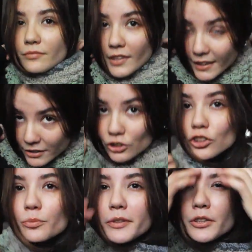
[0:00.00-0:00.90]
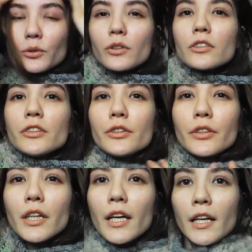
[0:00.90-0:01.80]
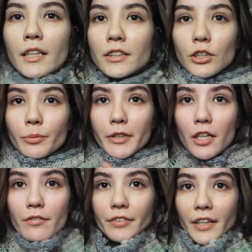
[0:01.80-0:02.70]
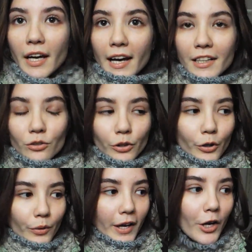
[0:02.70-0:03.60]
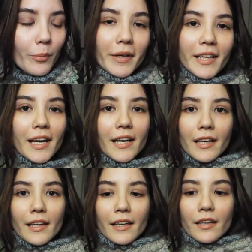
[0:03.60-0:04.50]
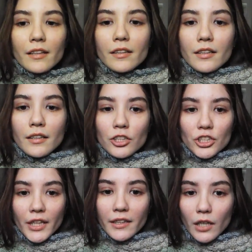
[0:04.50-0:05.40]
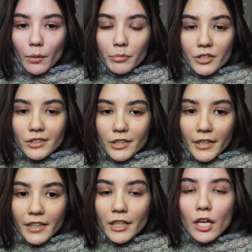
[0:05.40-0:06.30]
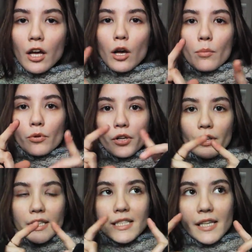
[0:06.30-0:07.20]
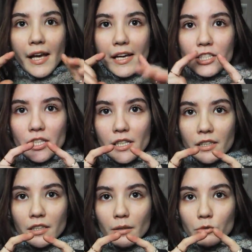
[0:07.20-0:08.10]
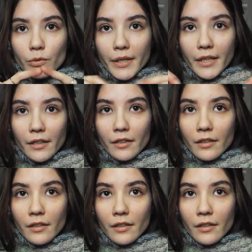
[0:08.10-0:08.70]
yeah, it's super cool, dude, super comfy. I don't know how many I chained up to start it. Well, let's say I chained up 20,